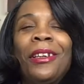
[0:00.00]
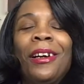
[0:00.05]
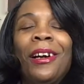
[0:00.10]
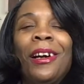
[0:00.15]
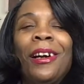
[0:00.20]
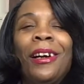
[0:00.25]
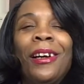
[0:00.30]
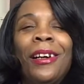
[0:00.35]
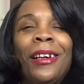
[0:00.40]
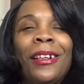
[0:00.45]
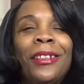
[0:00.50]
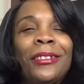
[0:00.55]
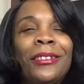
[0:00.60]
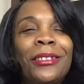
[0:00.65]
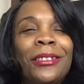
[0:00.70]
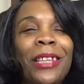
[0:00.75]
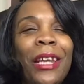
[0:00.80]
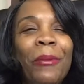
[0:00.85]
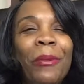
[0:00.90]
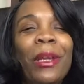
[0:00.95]
so
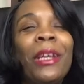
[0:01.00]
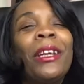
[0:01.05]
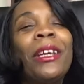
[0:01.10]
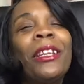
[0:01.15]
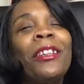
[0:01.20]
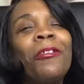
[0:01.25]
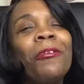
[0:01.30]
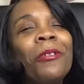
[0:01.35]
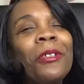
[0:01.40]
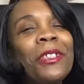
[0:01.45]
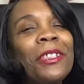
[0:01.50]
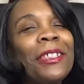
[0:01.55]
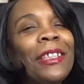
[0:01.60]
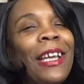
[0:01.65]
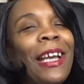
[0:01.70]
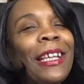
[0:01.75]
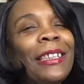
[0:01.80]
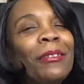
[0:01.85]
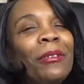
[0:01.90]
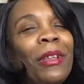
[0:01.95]
that we can get through this,
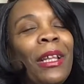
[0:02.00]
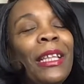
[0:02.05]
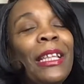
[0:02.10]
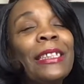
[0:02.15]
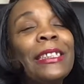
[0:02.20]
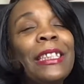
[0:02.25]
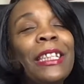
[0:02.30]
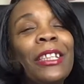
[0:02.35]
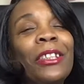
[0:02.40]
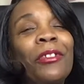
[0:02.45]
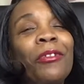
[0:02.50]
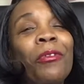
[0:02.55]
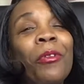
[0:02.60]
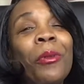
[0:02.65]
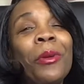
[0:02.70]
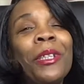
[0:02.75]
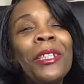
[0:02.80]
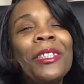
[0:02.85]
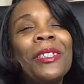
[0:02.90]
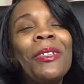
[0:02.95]
guys. And let's get through
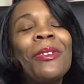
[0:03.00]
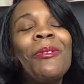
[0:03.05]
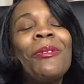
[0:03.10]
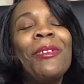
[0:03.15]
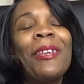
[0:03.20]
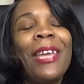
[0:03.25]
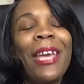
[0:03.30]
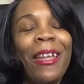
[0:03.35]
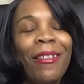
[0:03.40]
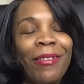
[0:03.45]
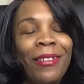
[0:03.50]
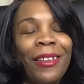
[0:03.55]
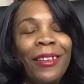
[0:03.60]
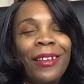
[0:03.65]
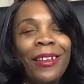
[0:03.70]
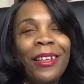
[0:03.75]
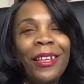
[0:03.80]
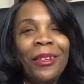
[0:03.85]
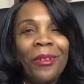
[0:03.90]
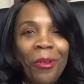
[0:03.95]
it together.
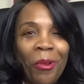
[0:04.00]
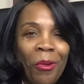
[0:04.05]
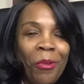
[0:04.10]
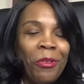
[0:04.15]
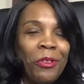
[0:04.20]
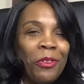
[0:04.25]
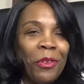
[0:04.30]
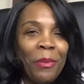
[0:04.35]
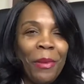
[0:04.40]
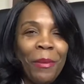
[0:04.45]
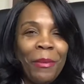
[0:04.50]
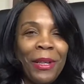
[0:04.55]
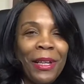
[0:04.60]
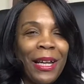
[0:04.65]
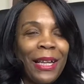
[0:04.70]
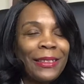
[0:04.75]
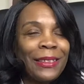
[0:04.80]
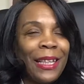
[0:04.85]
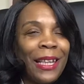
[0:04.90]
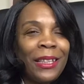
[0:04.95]
And always remember,
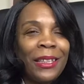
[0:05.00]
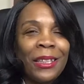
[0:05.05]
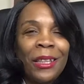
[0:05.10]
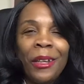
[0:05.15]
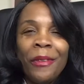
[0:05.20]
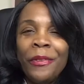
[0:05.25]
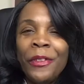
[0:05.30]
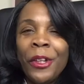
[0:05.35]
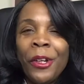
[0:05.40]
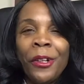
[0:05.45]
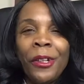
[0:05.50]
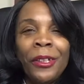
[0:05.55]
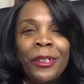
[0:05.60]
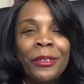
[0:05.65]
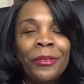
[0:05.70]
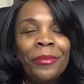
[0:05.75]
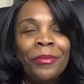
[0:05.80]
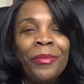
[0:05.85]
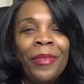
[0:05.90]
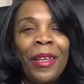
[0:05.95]
guys, I love y'all.
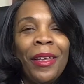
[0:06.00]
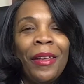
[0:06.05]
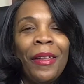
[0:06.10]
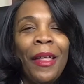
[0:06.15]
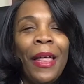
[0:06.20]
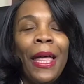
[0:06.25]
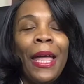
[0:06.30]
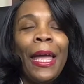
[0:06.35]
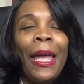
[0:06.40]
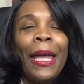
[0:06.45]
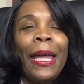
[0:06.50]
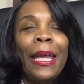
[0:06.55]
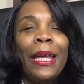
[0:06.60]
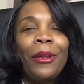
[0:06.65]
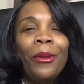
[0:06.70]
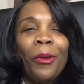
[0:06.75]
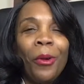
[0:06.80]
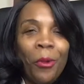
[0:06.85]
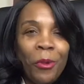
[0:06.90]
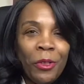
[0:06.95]
And
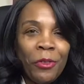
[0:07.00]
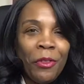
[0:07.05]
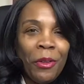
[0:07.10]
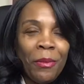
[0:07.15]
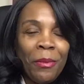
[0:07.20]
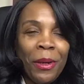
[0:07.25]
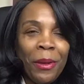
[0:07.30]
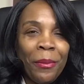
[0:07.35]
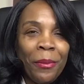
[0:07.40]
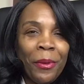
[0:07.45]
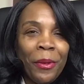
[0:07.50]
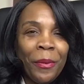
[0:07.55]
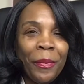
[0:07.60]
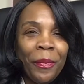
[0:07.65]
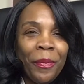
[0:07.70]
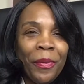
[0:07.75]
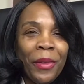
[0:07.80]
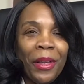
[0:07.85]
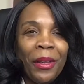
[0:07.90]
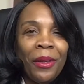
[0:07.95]
always remember,
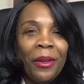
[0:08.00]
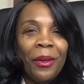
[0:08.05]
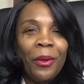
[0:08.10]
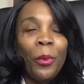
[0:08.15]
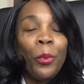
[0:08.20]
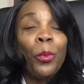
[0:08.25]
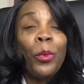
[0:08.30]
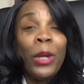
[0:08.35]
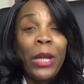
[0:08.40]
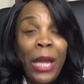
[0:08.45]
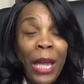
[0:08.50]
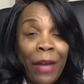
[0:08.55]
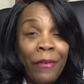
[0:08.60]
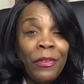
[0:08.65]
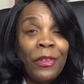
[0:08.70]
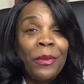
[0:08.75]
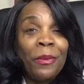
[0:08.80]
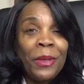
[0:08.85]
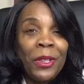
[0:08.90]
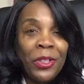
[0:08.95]
we have
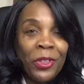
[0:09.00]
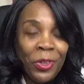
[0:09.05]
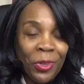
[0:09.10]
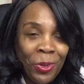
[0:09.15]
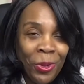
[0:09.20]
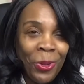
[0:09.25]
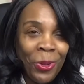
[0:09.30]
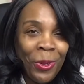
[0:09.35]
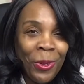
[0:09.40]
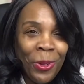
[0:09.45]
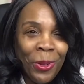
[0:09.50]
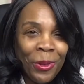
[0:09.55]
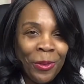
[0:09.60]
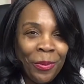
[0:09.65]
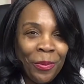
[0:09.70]
to be strong